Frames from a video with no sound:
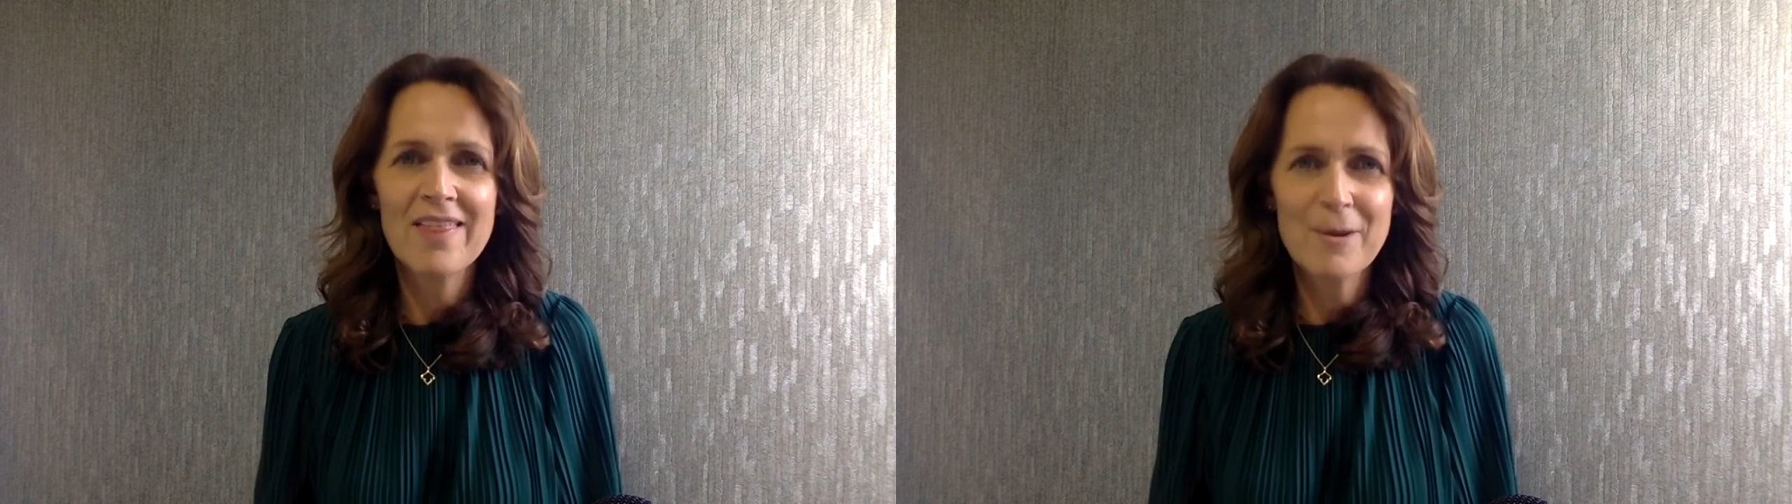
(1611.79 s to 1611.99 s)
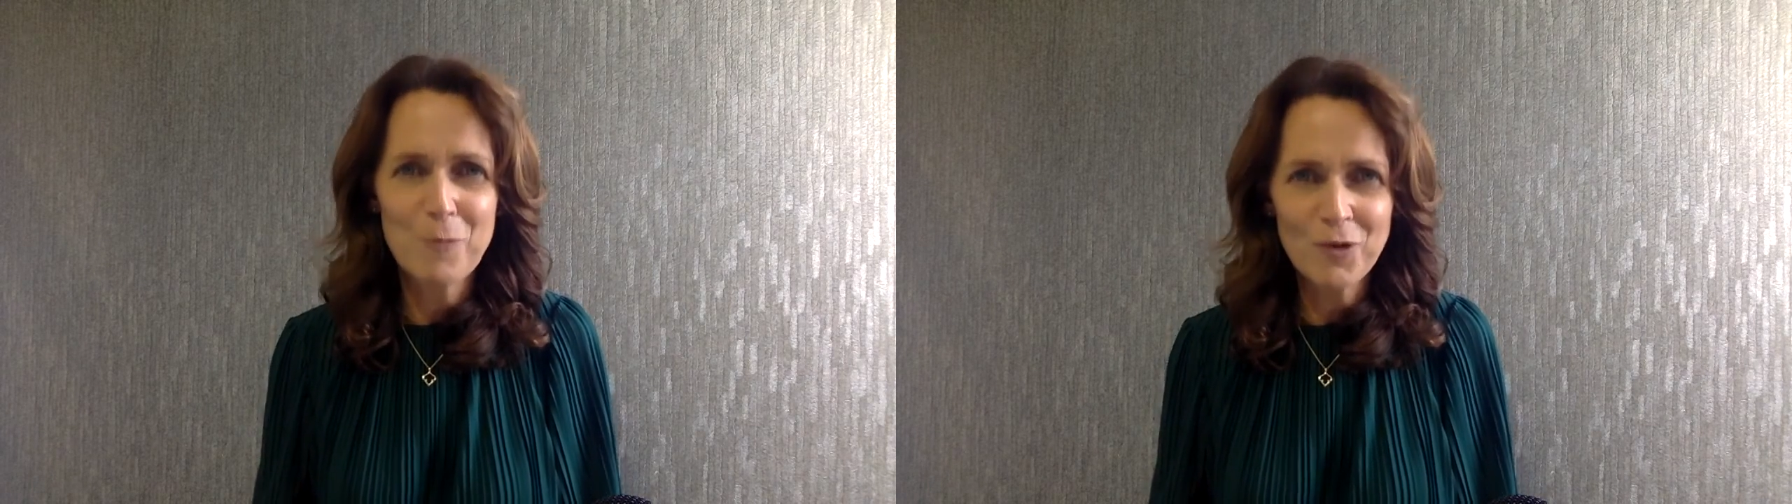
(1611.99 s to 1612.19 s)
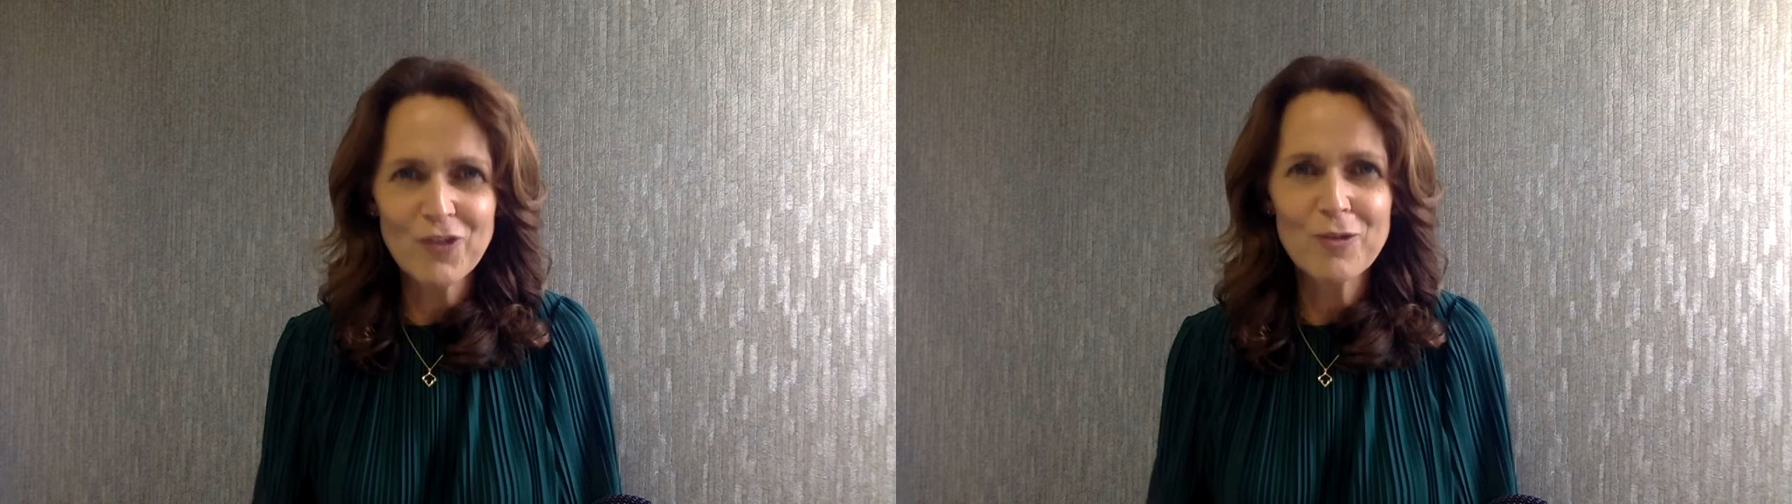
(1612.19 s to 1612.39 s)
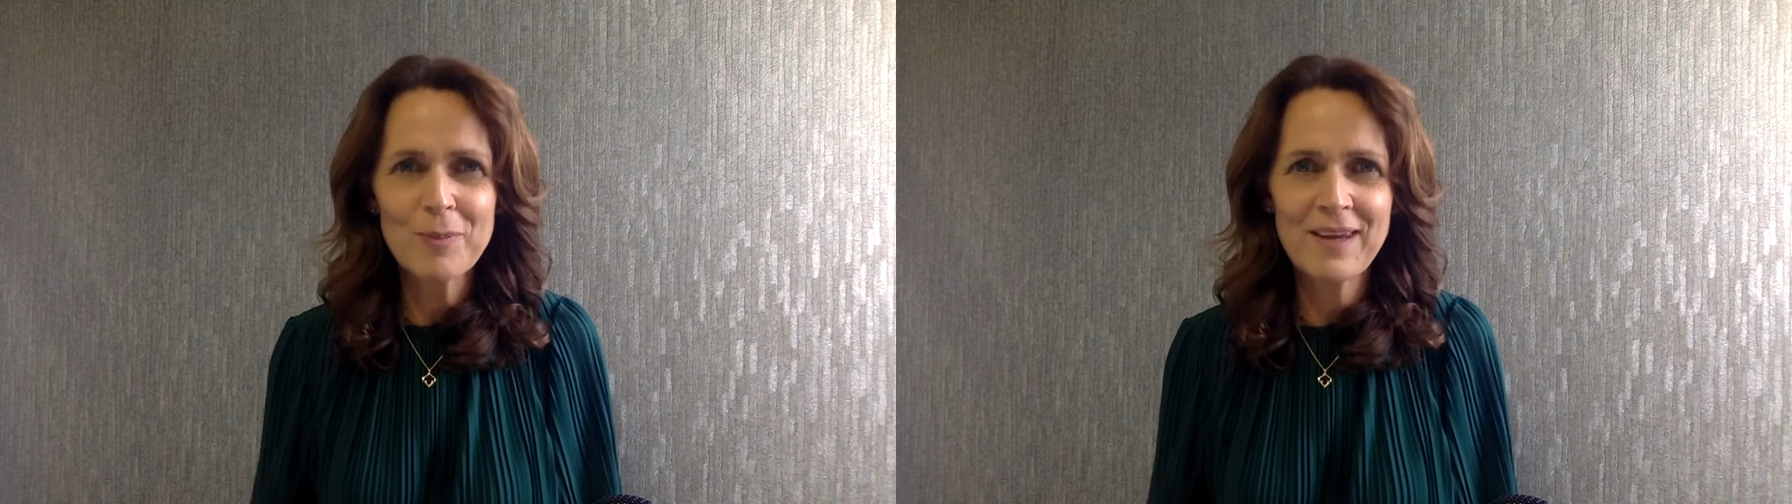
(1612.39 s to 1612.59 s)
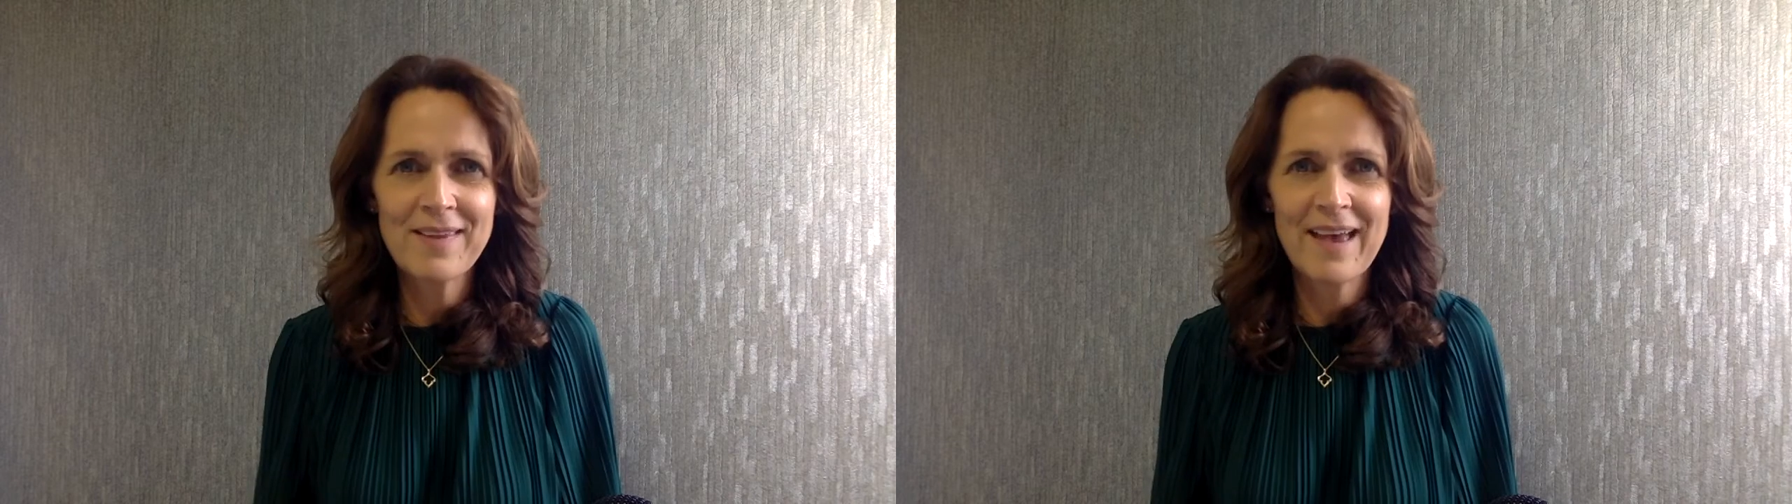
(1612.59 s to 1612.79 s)
They want to
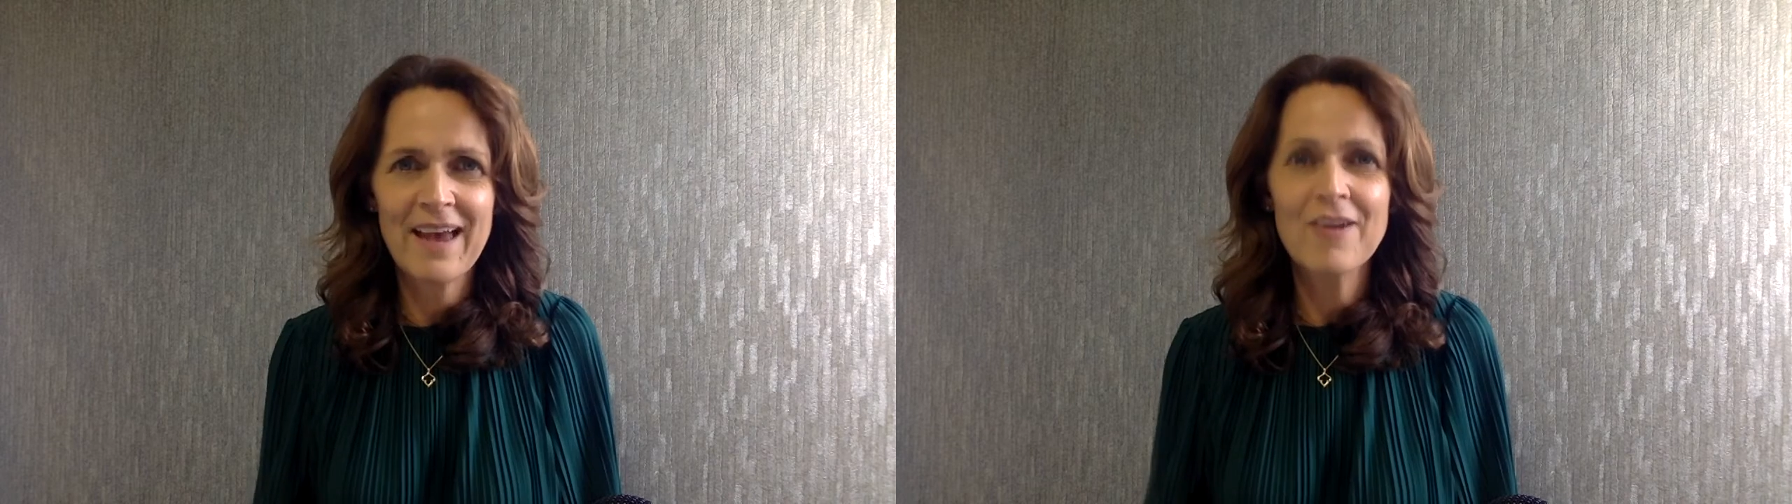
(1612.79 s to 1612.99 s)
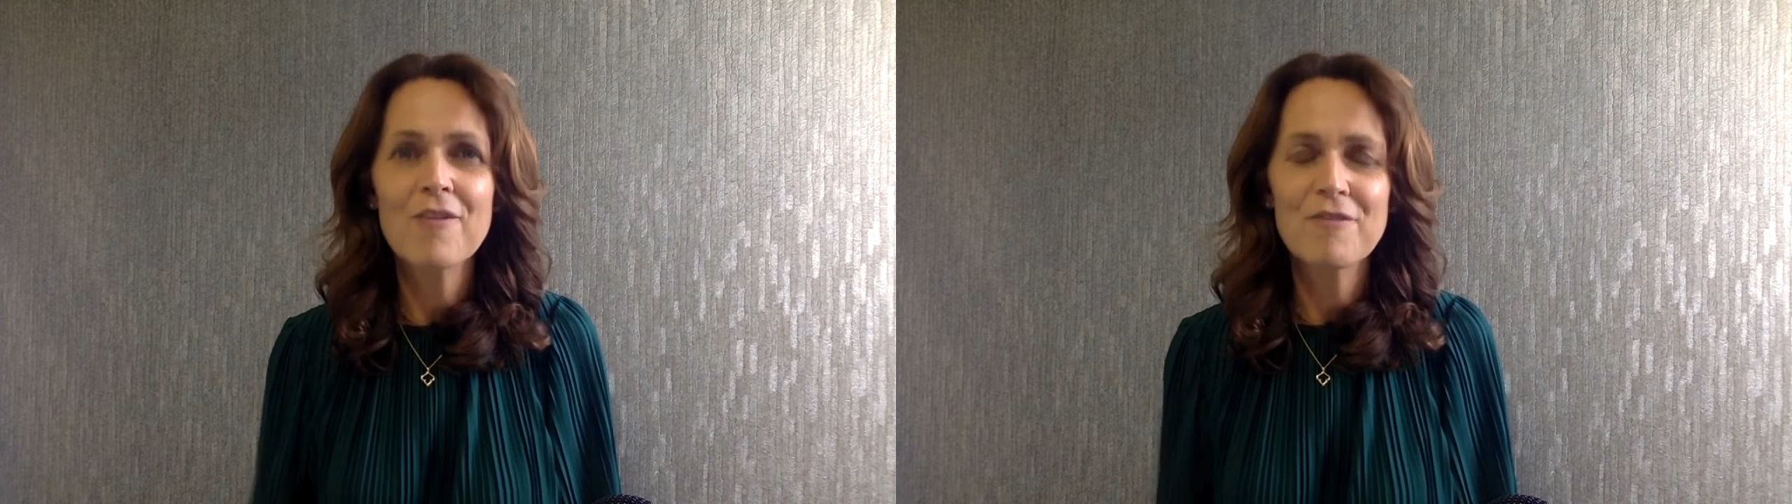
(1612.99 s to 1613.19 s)
be there